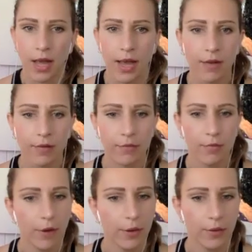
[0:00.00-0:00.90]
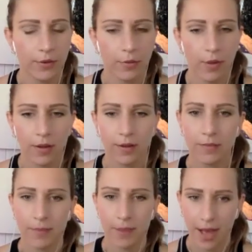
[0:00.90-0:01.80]
Aaron Rose,
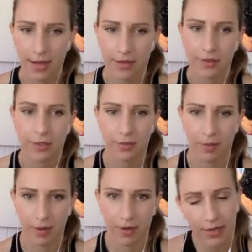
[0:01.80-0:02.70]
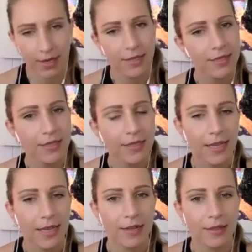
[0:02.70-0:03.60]
welcome back to my podcast.
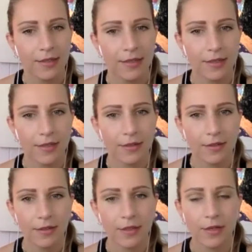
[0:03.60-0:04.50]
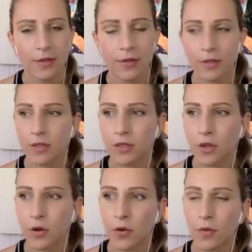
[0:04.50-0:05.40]
And, you know, there's
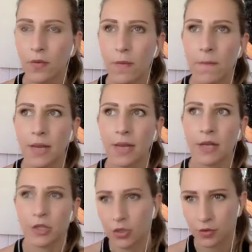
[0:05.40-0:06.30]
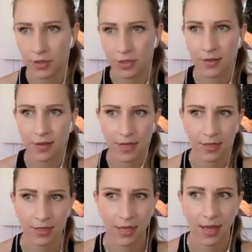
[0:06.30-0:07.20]
so many juicy
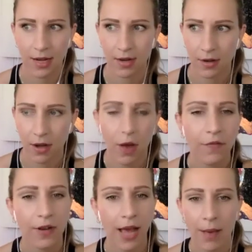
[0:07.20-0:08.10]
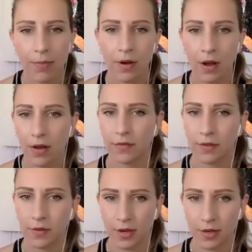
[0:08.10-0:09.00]
things that often happen off
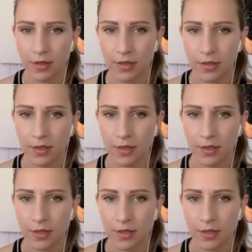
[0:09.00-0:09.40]
the record.